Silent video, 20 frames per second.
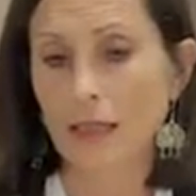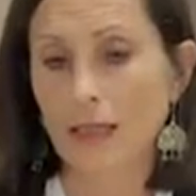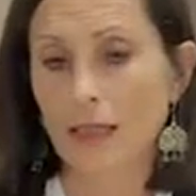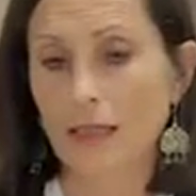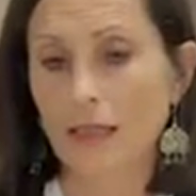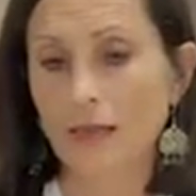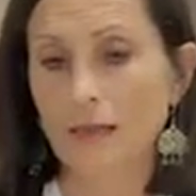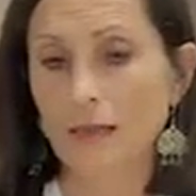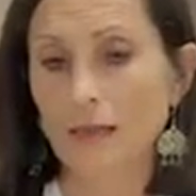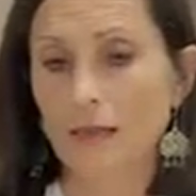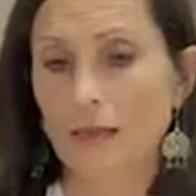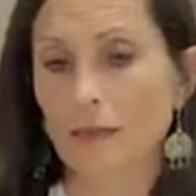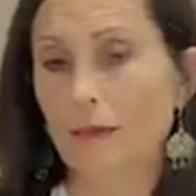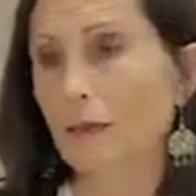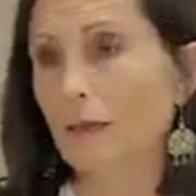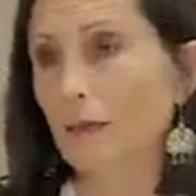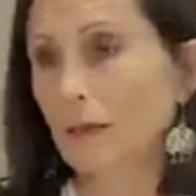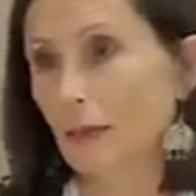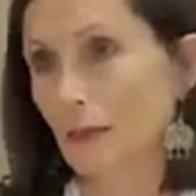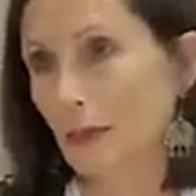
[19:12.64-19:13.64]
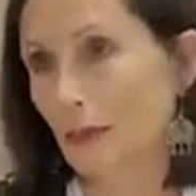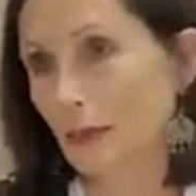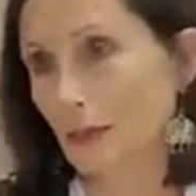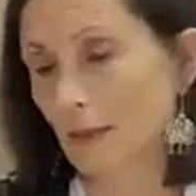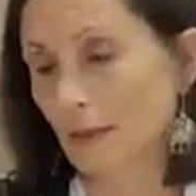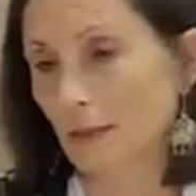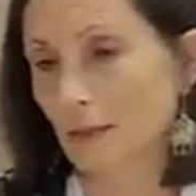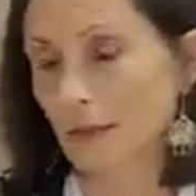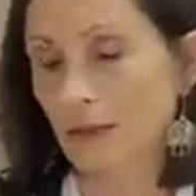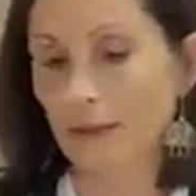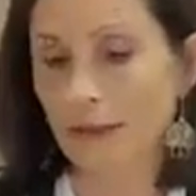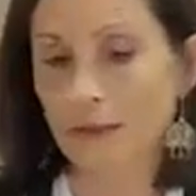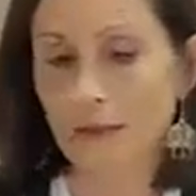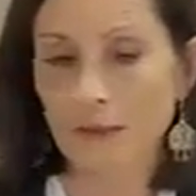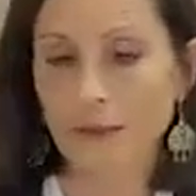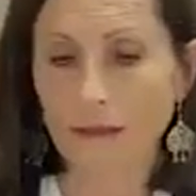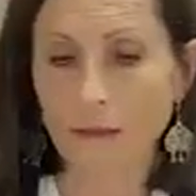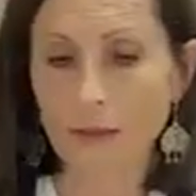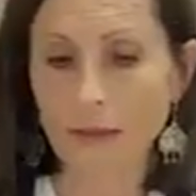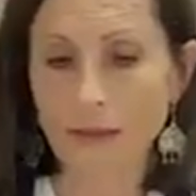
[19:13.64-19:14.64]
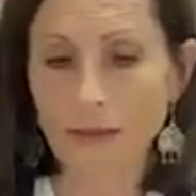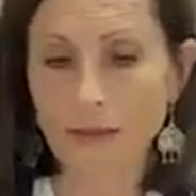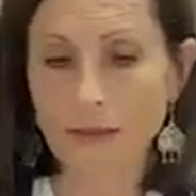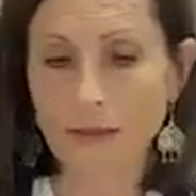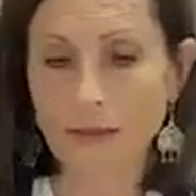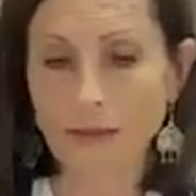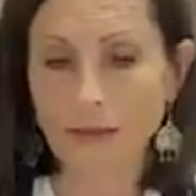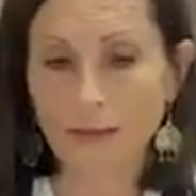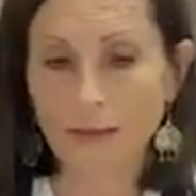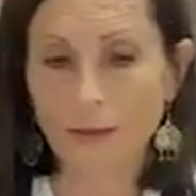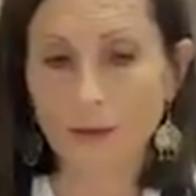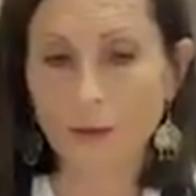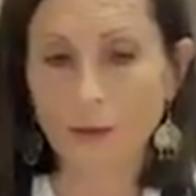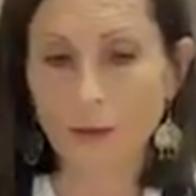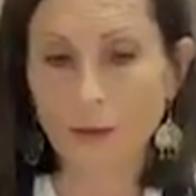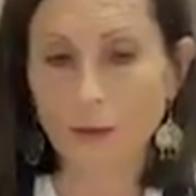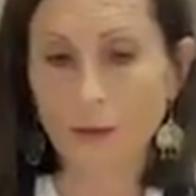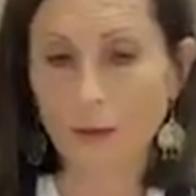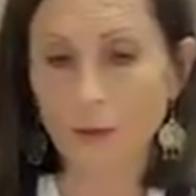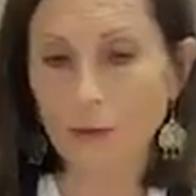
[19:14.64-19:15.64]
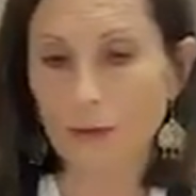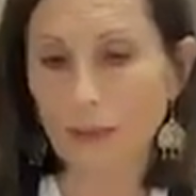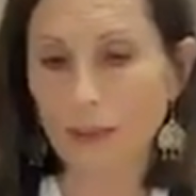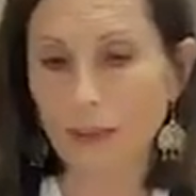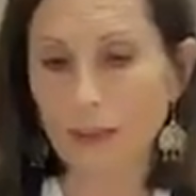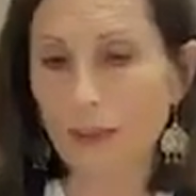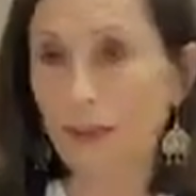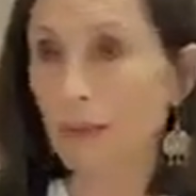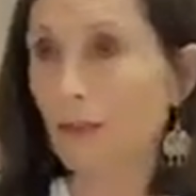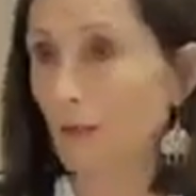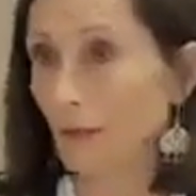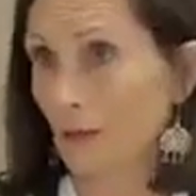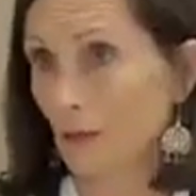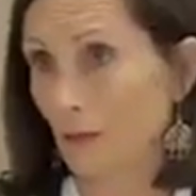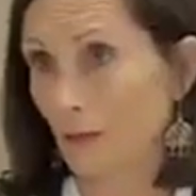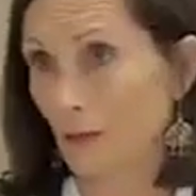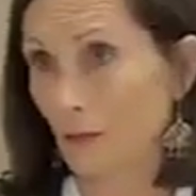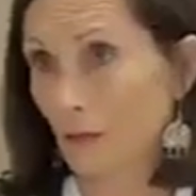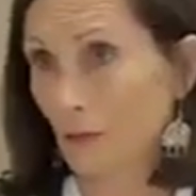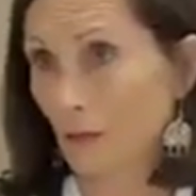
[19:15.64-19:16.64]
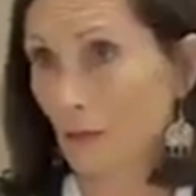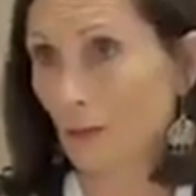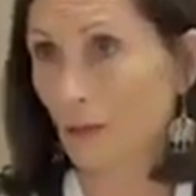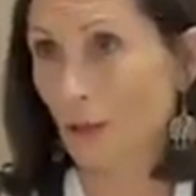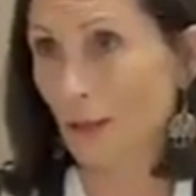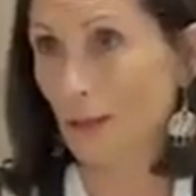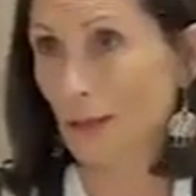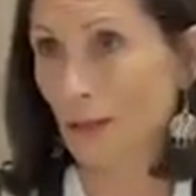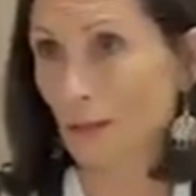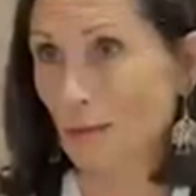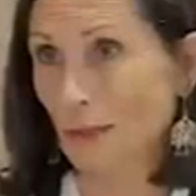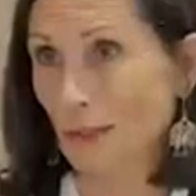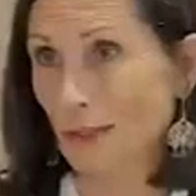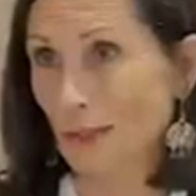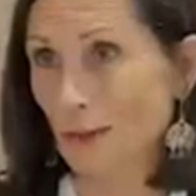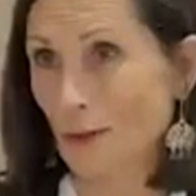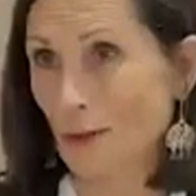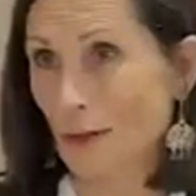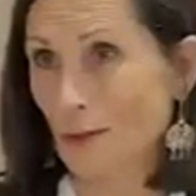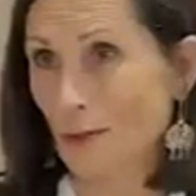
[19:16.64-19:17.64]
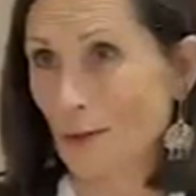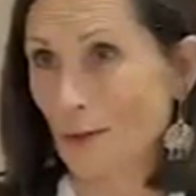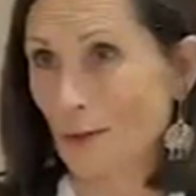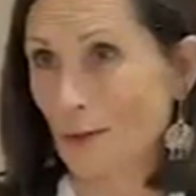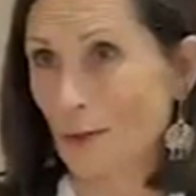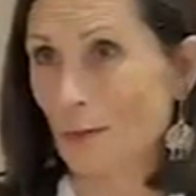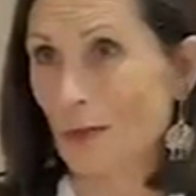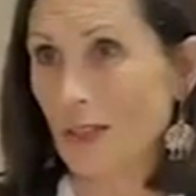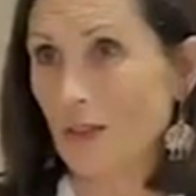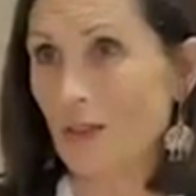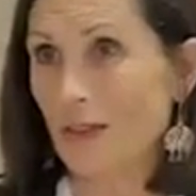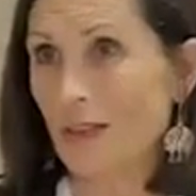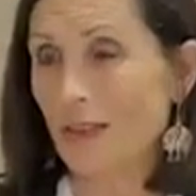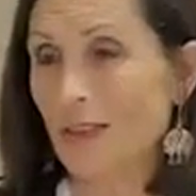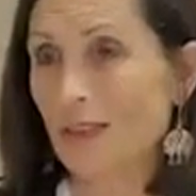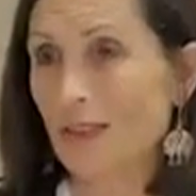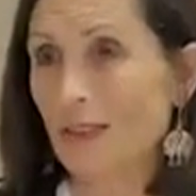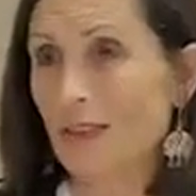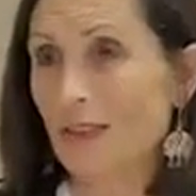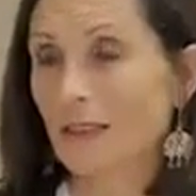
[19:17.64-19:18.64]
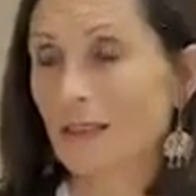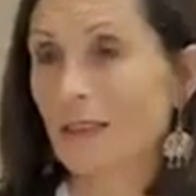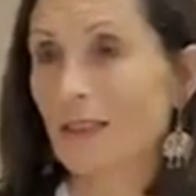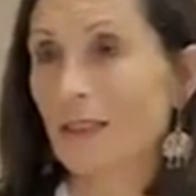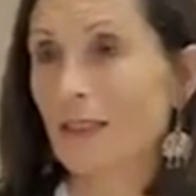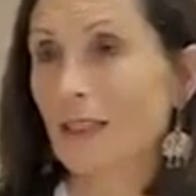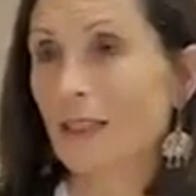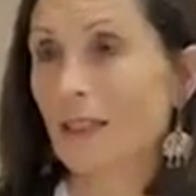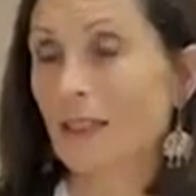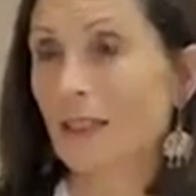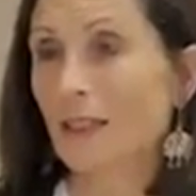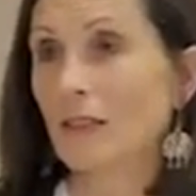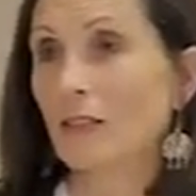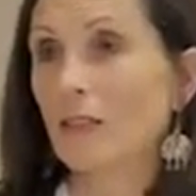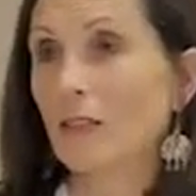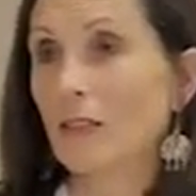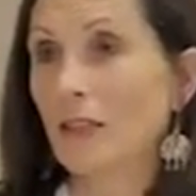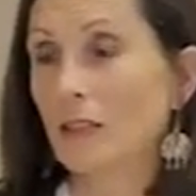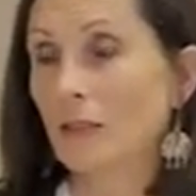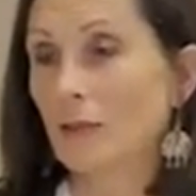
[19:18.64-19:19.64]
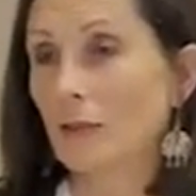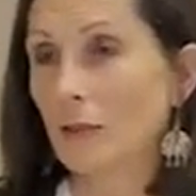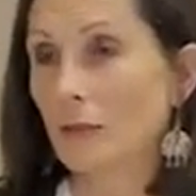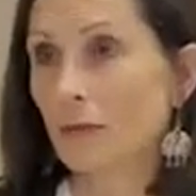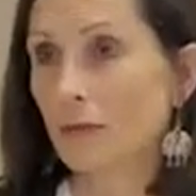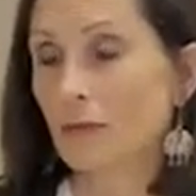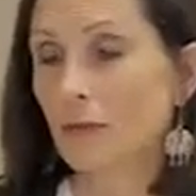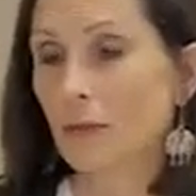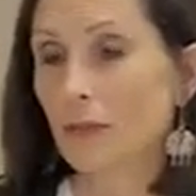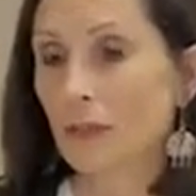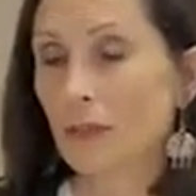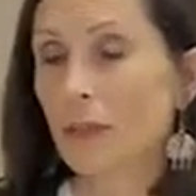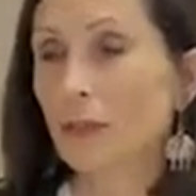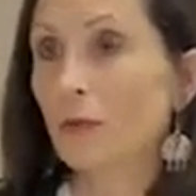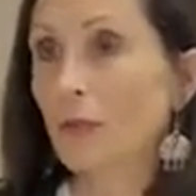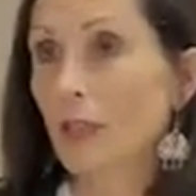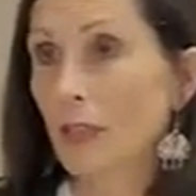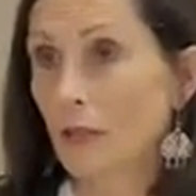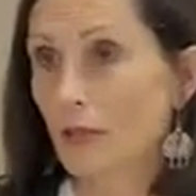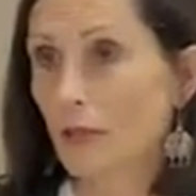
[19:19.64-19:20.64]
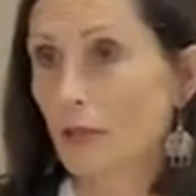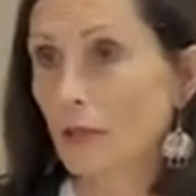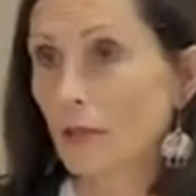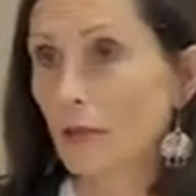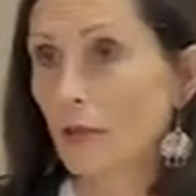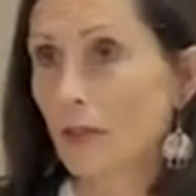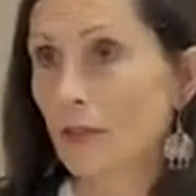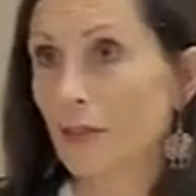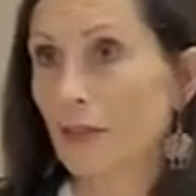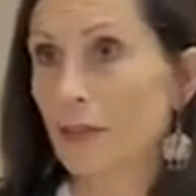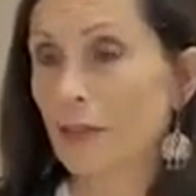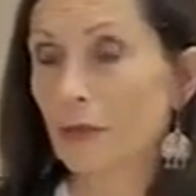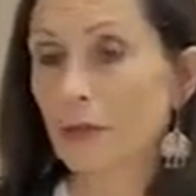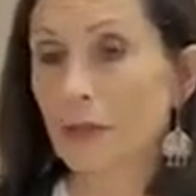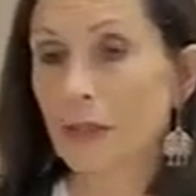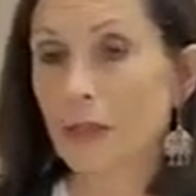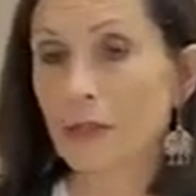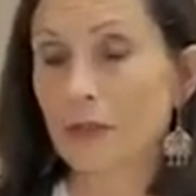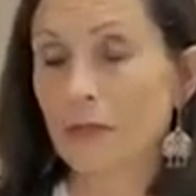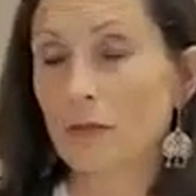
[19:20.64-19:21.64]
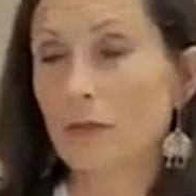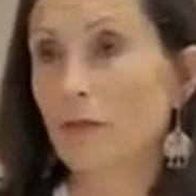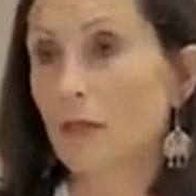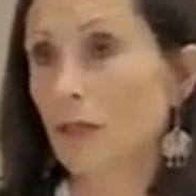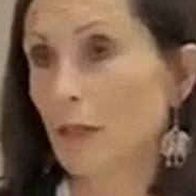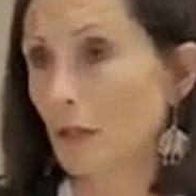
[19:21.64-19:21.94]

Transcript: And as I mean, this is also the President Mirziyoyev also mentioned that this is the year of education, quality education.